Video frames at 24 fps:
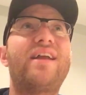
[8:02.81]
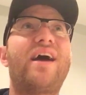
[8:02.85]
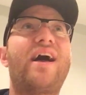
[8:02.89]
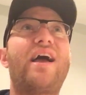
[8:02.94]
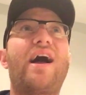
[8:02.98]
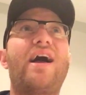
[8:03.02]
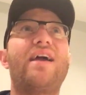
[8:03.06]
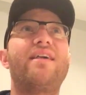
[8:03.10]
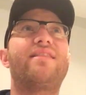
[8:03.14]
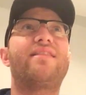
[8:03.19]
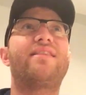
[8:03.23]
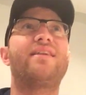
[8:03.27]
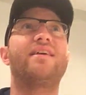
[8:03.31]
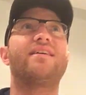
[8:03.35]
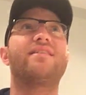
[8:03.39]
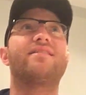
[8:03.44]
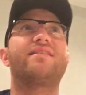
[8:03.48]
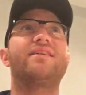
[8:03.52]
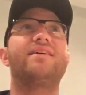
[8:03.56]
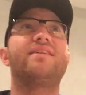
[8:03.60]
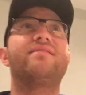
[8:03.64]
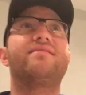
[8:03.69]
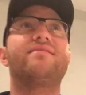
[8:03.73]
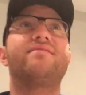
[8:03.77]
I, I think
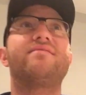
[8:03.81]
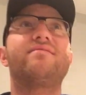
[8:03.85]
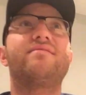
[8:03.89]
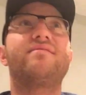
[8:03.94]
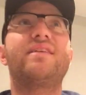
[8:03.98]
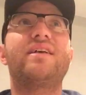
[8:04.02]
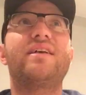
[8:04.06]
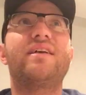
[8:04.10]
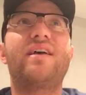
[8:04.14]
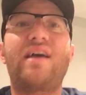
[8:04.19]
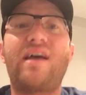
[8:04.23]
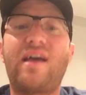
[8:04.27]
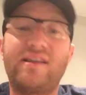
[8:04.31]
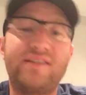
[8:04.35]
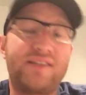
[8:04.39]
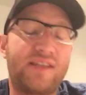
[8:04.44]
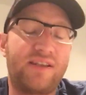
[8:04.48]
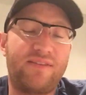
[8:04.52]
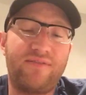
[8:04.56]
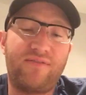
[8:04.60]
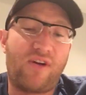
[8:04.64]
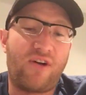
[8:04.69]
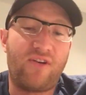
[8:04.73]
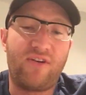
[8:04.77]
that as
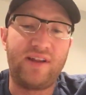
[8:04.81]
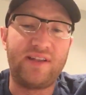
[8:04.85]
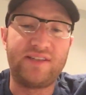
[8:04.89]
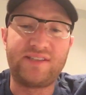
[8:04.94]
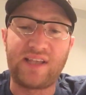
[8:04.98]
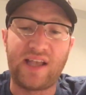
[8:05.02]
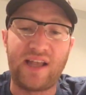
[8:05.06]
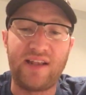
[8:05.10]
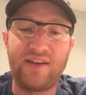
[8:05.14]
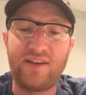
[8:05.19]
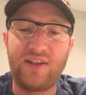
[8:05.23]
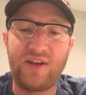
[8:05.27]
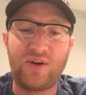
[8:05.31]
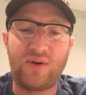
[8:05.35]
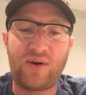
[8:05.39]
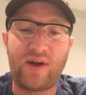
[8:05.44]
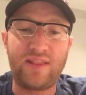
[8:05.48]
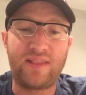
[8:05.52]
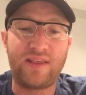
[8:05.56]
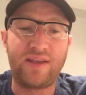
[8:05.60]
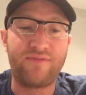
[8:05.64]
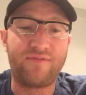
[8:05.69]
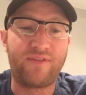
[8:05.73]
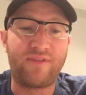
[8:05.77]
I've already said, you know, I
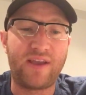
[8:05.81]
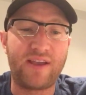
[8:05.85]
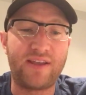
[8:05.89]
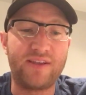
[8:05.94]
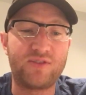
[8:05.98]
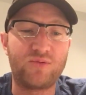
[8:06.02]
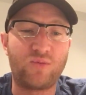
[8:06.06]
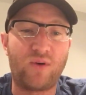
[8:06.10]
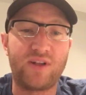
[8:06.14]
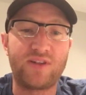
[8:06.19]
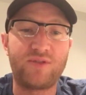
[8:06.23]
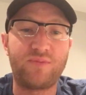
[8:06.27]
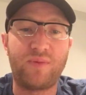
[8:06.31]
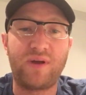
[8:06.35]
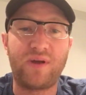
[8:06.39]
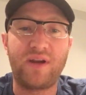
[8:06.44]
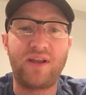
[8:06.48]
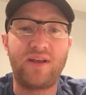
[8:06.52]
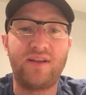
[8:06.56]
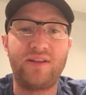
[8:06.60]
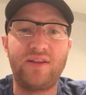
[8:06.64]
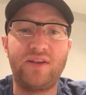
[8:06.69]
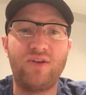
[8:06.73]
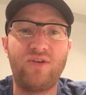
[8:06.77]
think Vegas wants
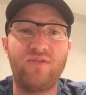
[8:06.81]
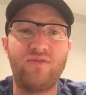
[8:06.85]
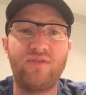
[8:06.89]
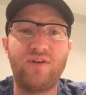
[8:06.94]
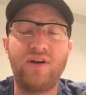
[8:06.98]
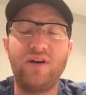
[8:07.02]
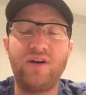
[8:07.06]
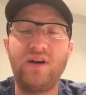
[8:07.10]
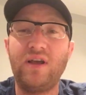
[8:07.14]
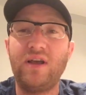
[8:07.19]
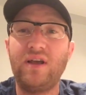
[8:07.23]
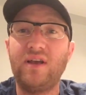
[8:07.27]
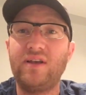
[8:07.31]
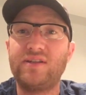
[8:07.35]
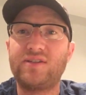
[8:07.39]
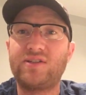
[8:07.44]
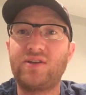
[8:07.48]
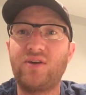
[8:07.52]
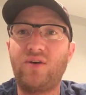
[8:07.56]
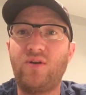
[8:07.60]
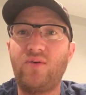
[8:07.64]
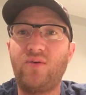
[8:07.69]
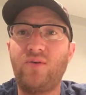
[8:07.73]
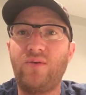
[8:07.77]
money on the over,
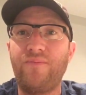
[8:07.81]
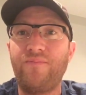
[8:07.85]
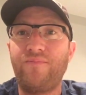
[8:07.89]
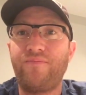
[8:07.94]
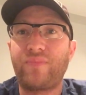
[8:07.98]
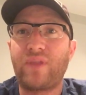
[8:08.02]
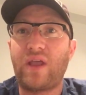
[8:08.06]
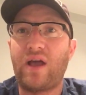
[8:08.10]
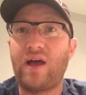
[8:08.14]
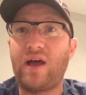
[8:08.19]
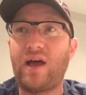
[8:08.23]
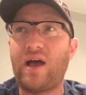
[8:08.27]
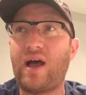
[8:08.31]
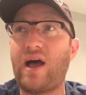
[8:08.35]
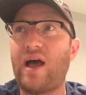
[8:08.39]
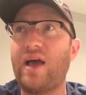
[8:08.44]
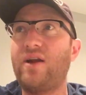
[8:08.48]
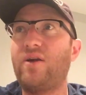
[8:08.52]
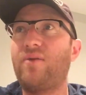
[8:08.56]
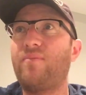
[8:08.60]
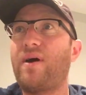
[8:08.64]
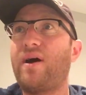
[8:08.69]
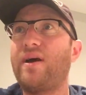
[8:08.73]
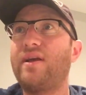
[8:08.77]
so I, I
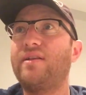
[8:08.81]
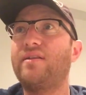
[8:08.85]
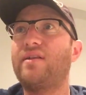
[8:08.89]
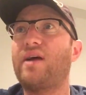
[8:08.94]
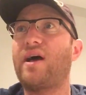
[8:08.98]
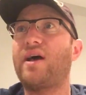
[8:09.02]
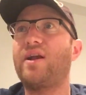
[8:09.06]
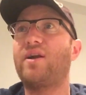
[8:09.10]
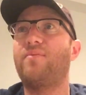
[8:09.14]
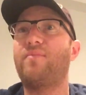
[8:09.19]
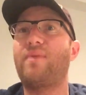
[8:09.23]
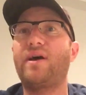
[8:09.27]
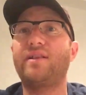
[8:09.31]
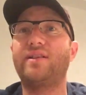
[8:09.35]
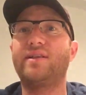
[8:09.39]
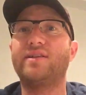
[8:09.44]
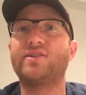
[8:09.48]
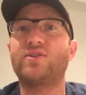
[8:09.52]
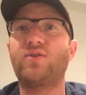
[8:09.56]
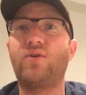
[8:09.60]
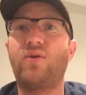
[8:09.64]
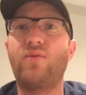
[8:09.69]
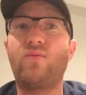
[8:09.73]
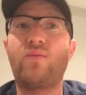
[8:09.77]
don't mind. I don't mind
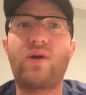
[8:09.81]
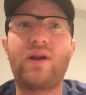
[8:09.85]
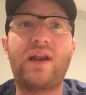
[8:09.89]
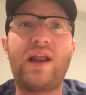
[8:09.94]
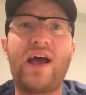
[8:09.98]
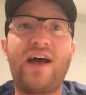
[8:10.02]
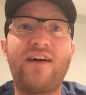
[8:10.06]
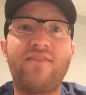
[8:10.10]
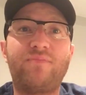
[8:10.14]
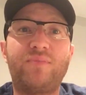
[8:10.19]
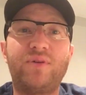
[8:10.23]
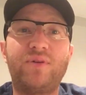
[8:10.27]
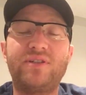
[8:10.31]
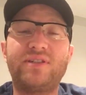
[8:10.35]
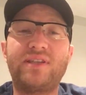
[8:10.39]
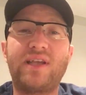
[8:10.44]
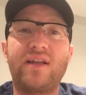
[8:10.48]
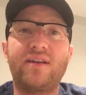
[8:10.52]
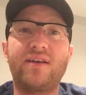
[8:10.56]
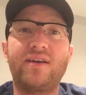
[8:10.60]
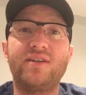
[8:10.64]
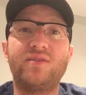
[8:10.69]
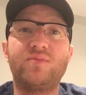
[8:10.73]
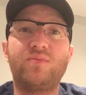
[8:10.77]
this going one and a half
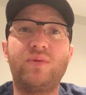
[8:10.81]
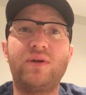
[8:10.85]
percent, guys.